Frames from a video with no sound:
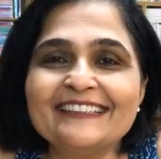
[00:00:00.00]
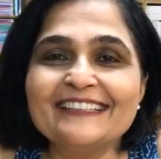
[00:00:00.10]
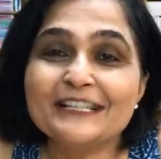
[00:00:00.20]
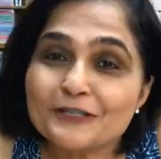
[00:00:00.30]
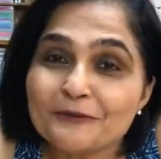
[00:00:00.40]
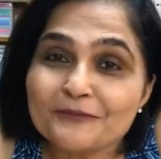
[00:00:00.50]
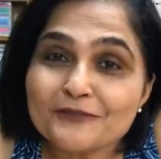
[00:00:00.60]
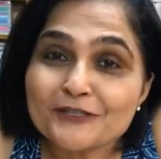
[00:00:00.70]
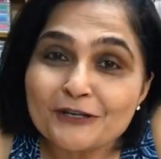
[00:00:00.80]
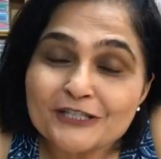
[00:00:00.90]
Show
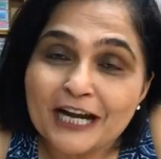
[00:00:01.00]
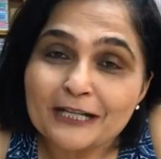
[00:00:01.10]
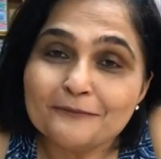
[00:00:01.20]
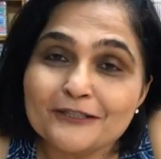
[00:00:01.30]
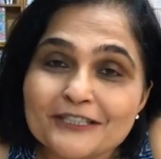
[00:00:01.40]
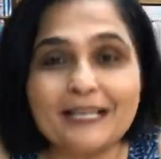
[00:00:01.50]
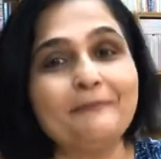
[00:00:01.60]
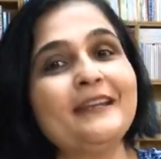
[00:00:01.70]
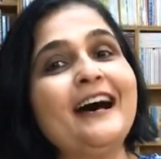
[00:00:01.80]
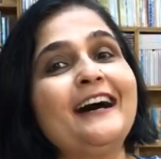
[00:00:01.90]
Jungle Book some
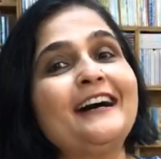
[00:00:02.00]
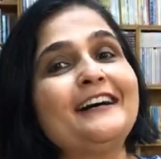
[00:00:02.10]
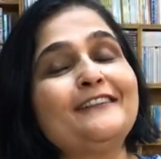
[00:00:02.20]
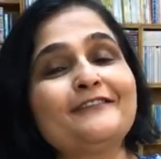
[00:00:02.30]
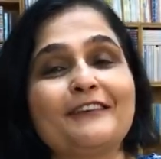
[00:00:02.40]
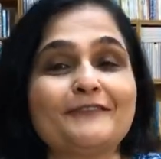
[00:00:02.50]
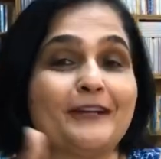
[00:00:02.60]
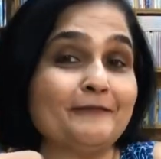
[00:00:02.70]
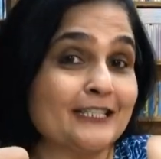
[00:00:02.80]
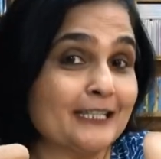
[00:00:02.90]
love. Give
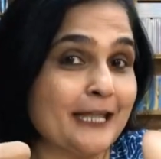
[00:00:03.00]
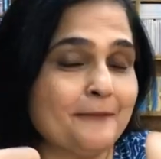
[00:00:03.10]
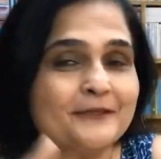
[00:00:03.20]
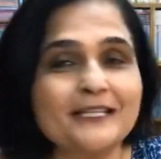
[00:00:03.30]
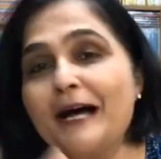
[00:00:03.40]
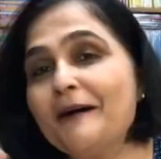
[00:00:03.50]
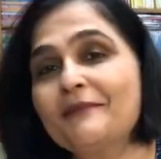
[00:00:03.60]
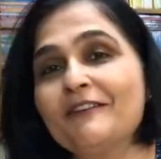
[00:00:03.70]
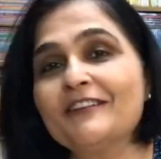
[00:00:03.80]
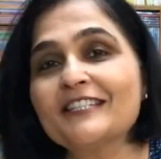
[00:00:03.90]
us a thumbs up.
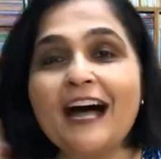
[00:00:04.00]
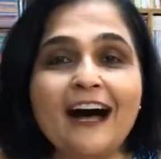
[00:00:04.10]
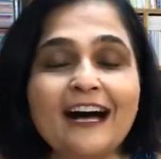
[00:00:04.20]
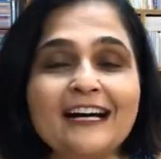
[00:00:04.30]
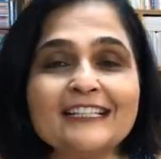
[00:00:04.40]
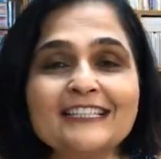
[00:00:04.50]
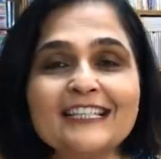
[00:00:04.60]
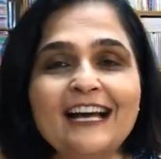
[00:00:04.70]
Give us hearts.